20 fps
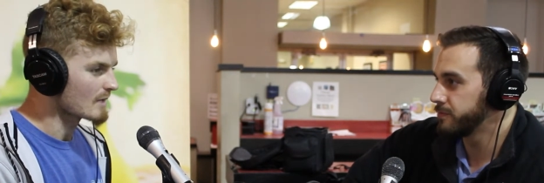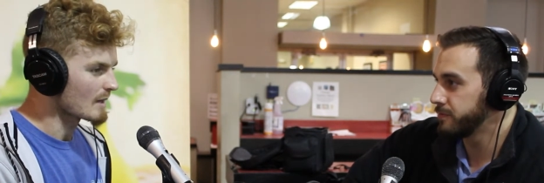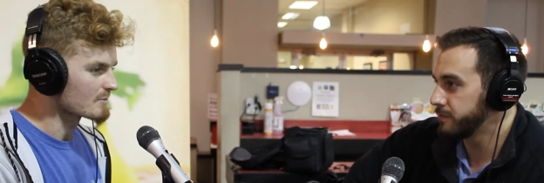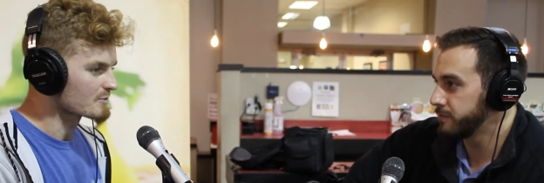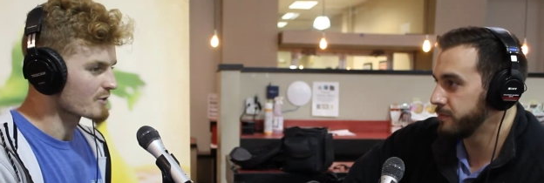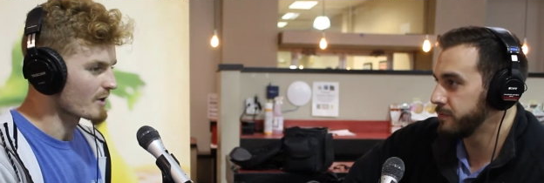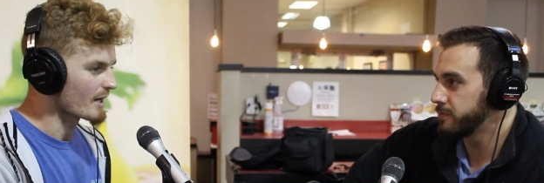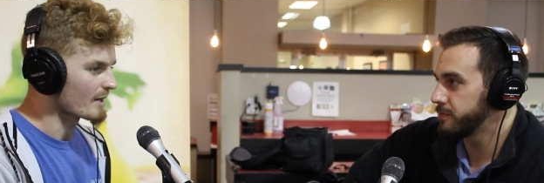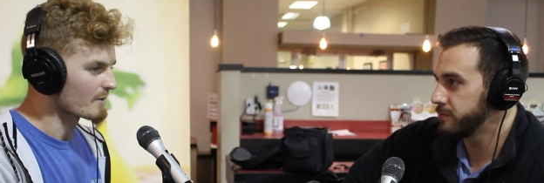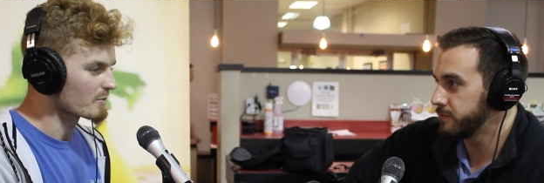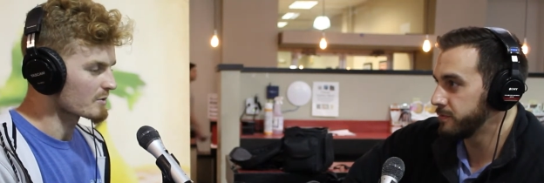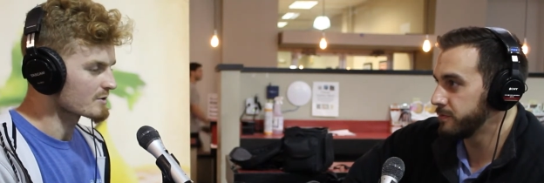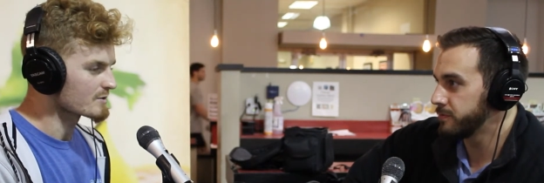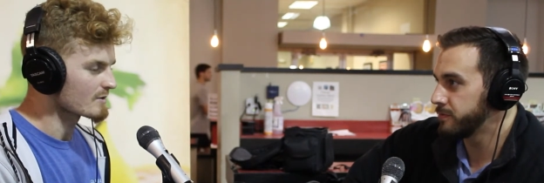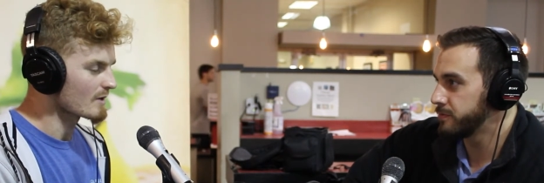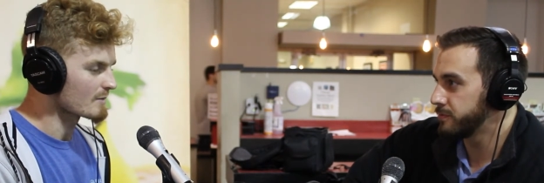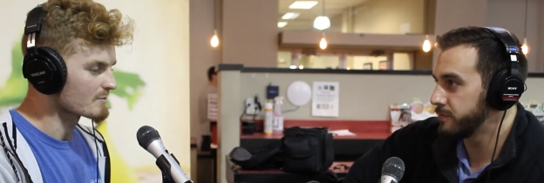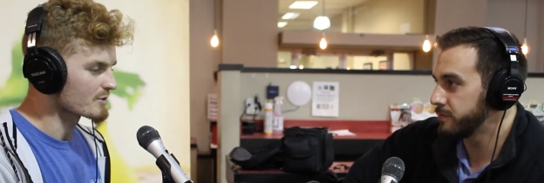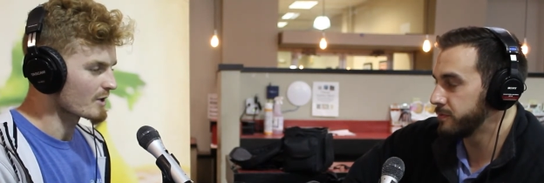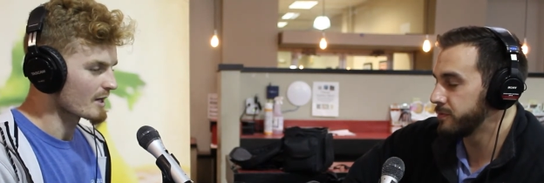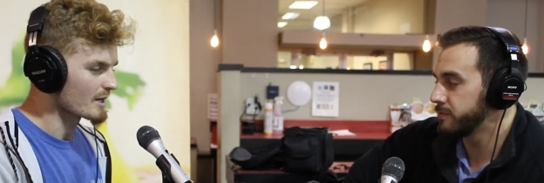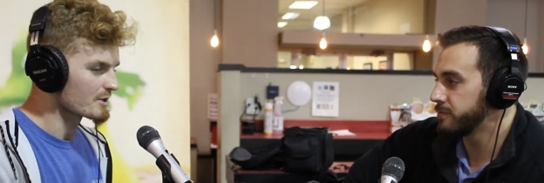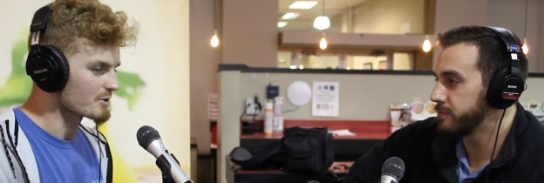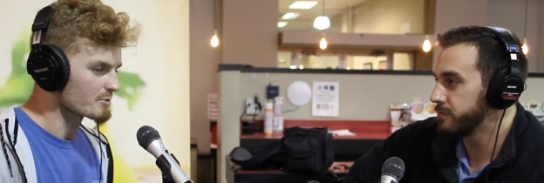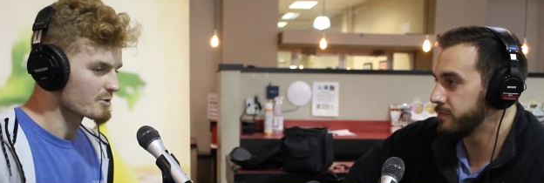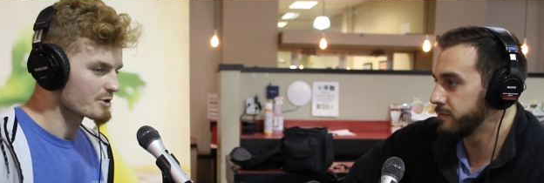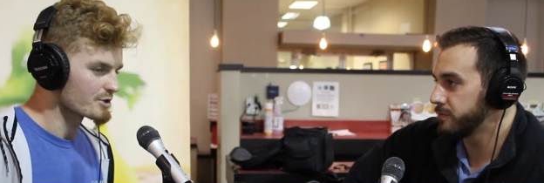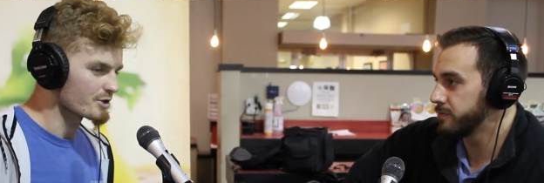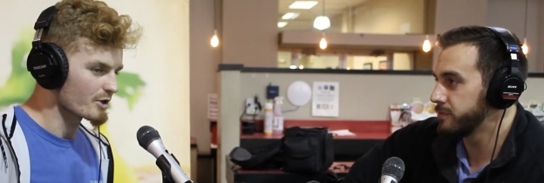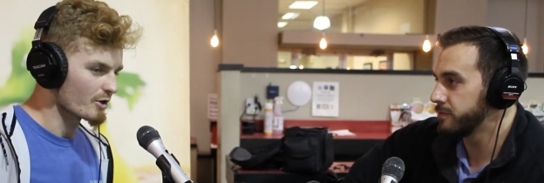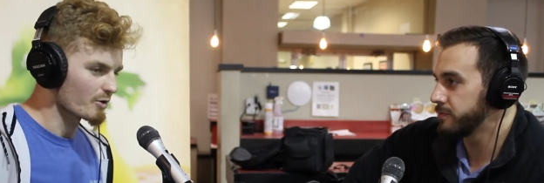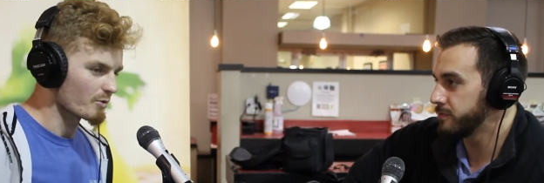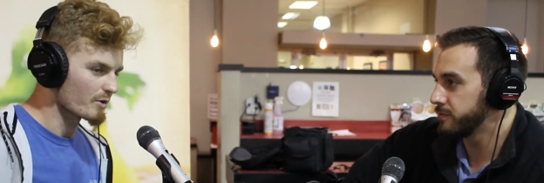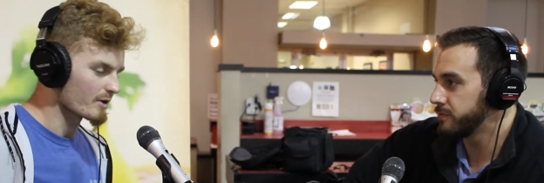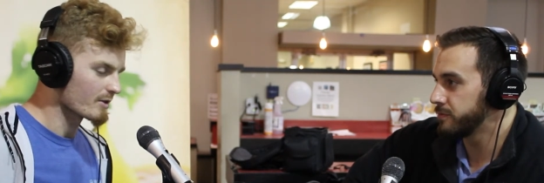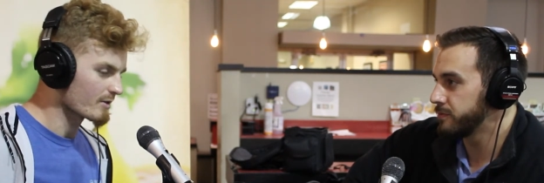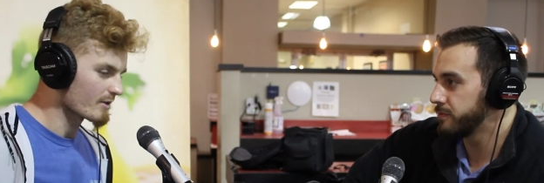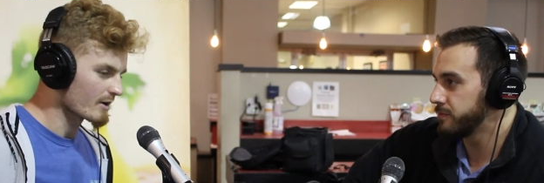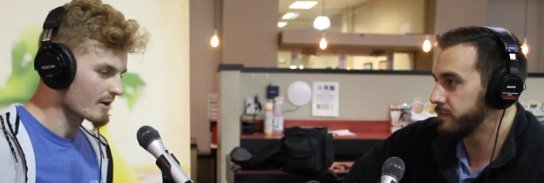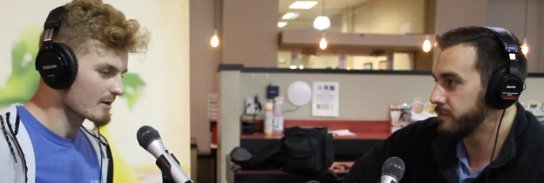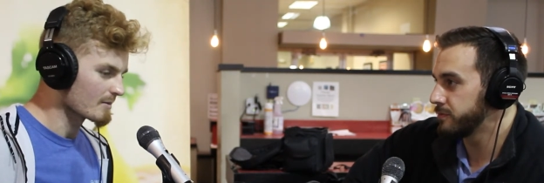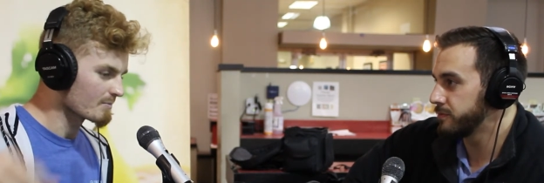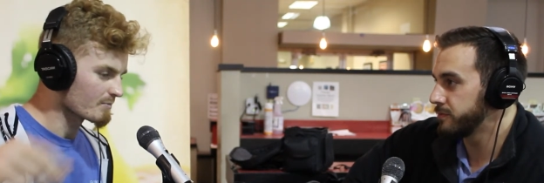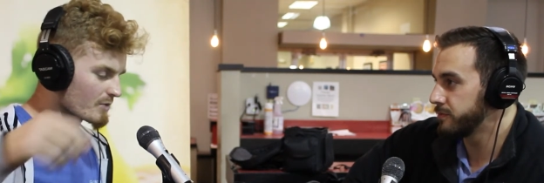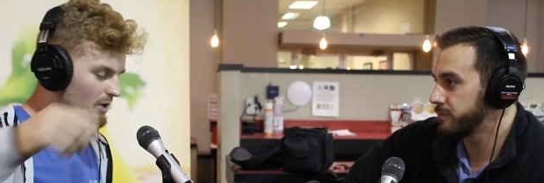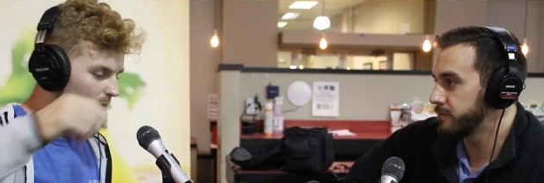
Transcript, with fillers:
Speaker 1: I'm trying to. I'm trying to do a show with um,